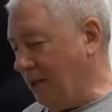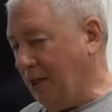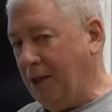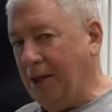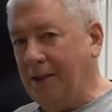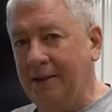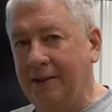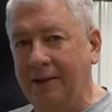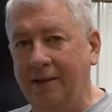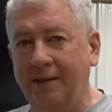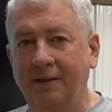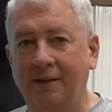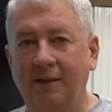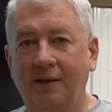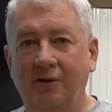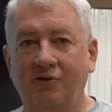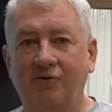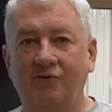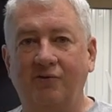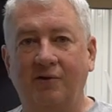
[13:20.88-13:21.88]
And then
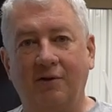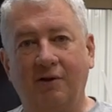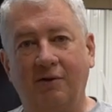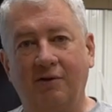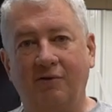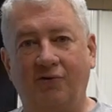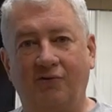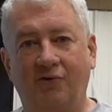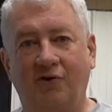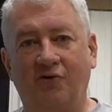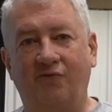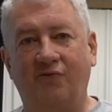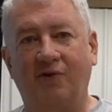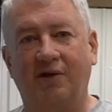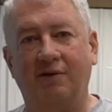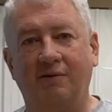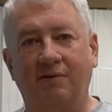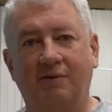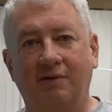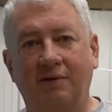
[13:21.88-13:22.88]
there's another thrust
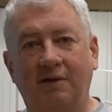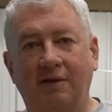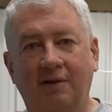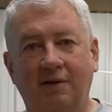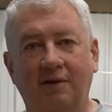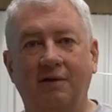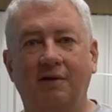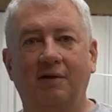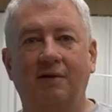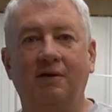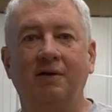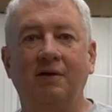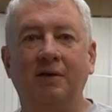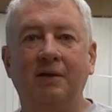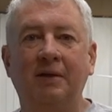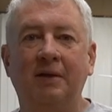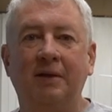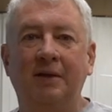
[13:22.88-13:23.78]
vector thing here,